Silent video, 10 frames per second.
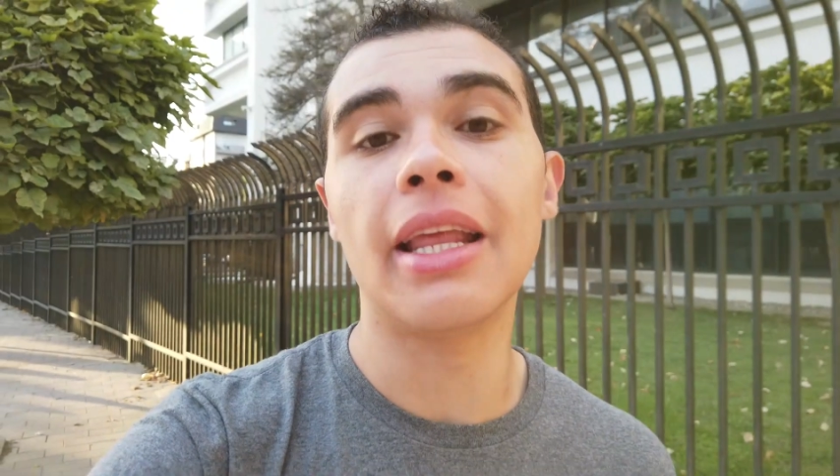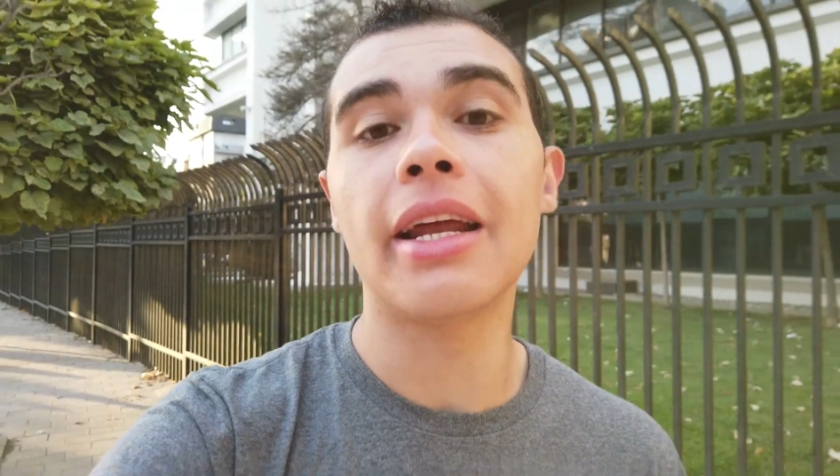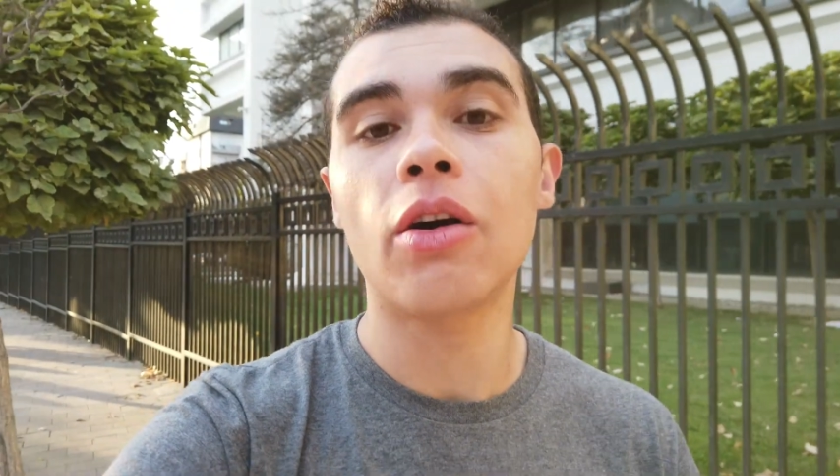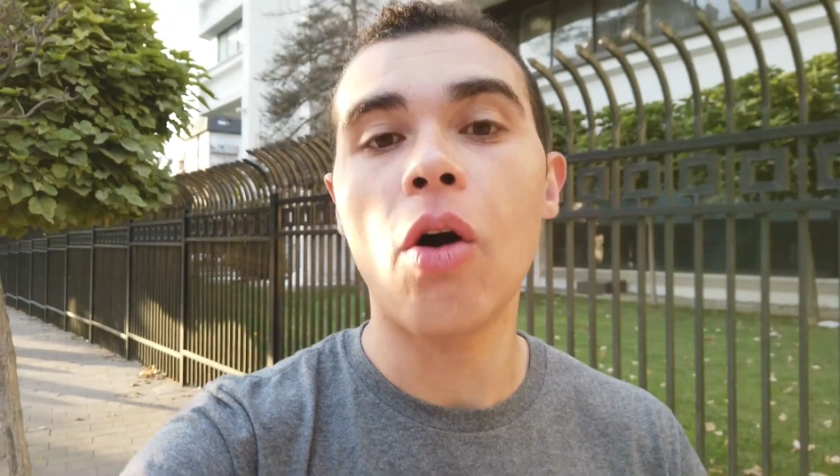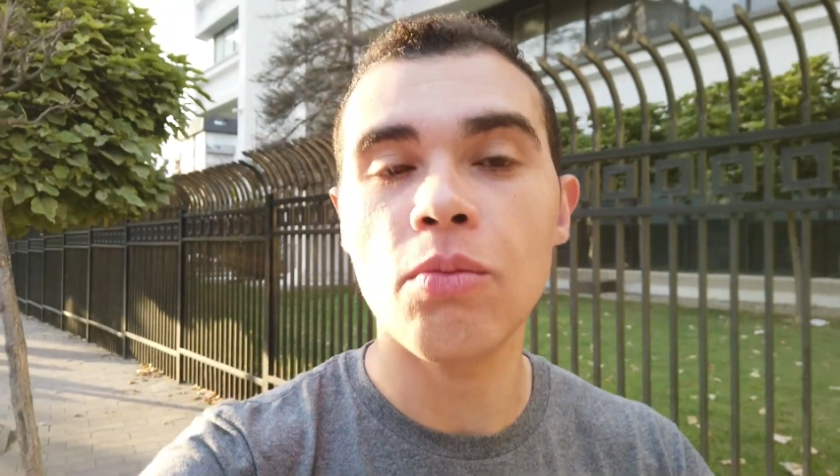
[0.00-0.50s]
and
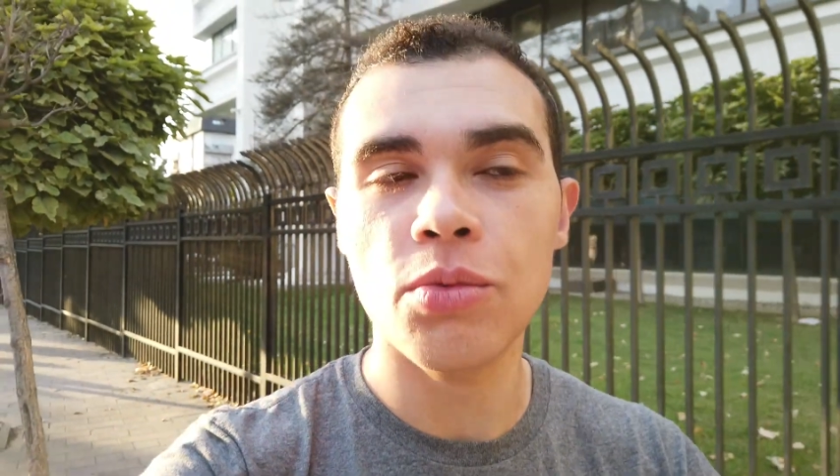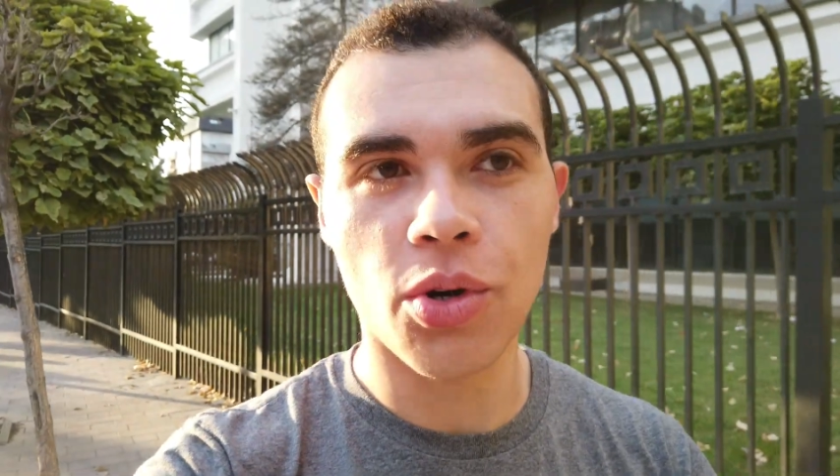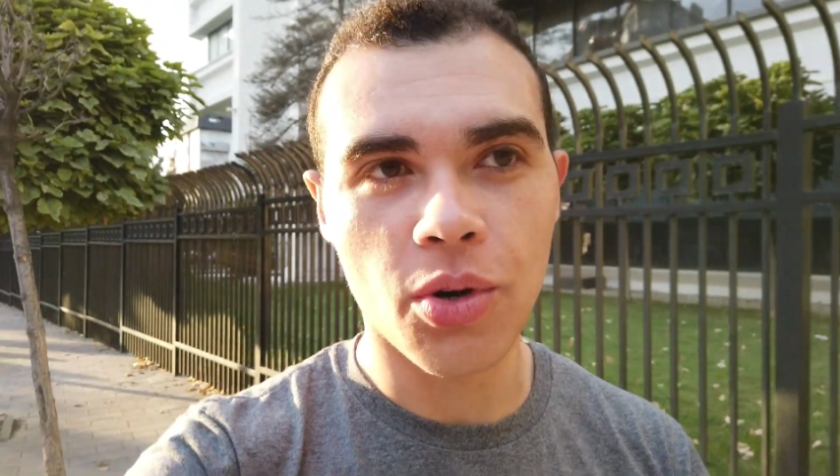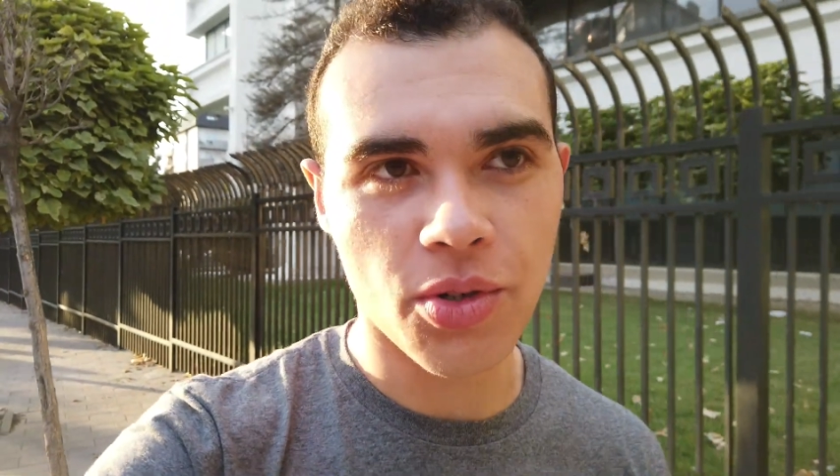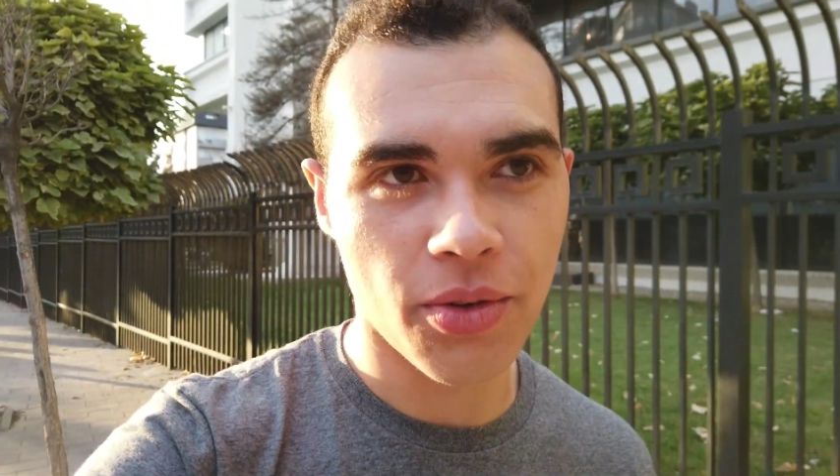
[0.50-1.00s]
later on
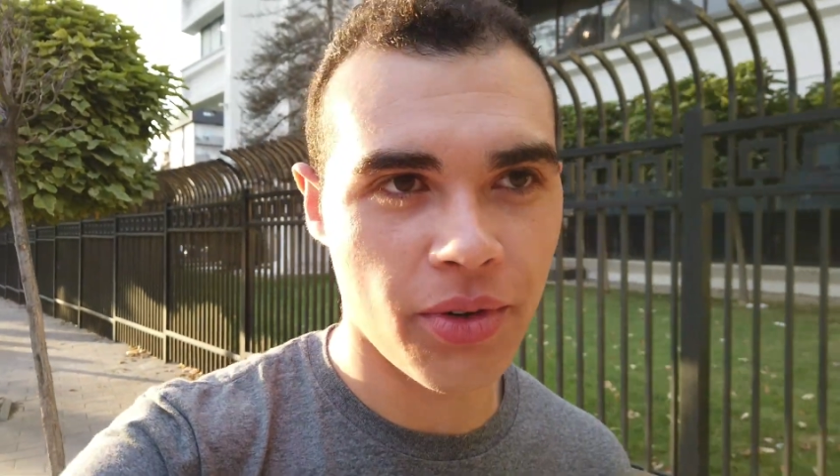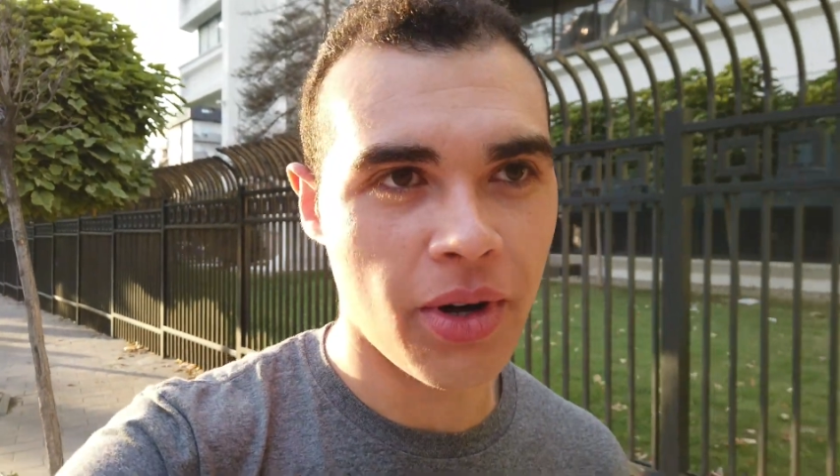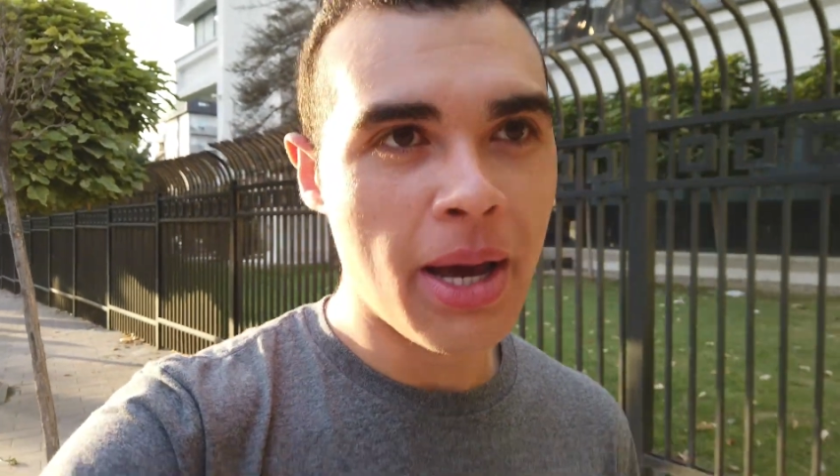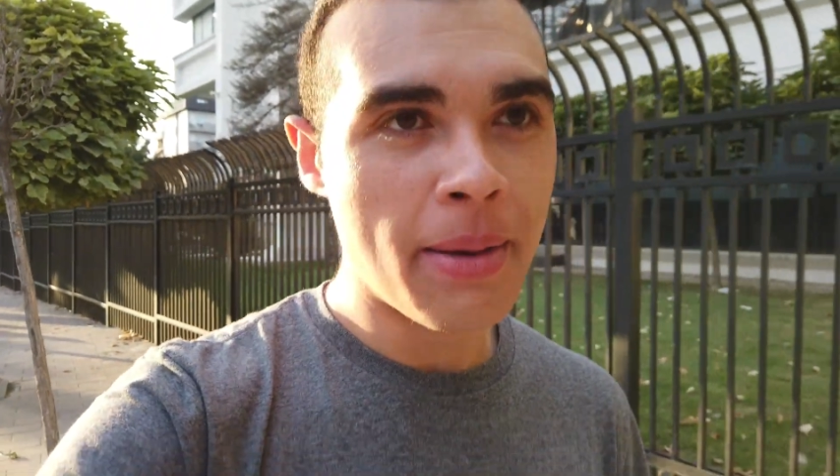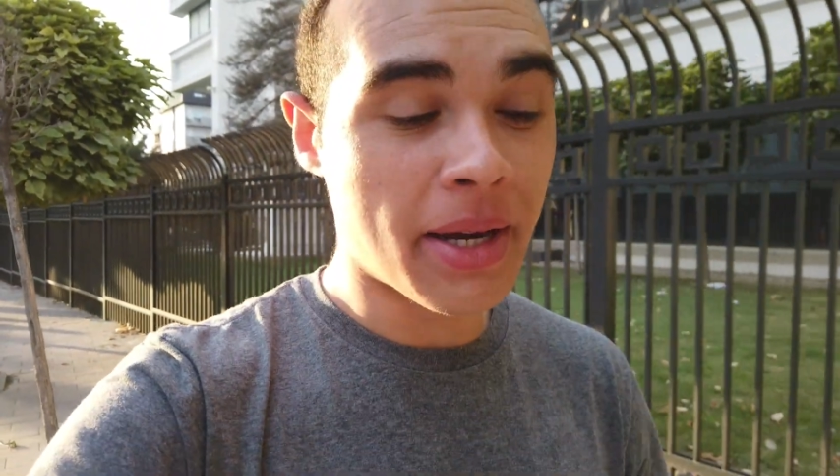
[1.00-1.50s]
to Kosovo,